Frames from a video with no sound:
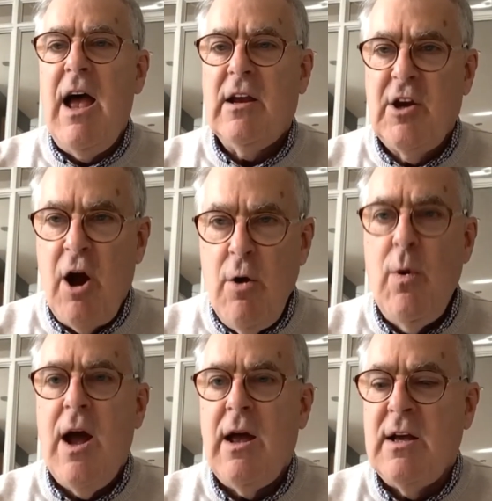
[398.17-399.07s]

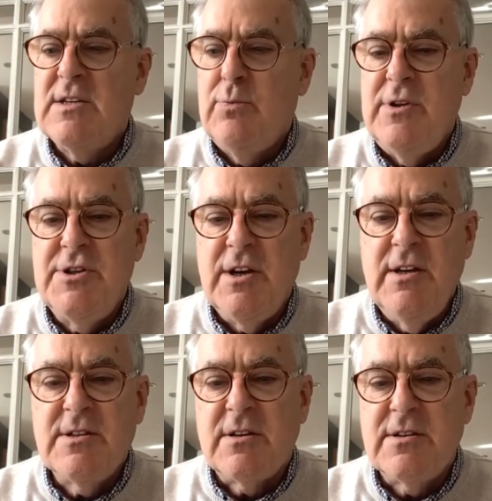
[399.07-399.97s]
co-heirs with
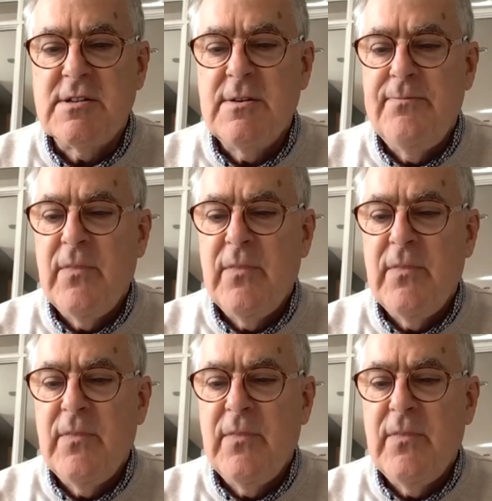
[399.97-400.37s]
Jesus.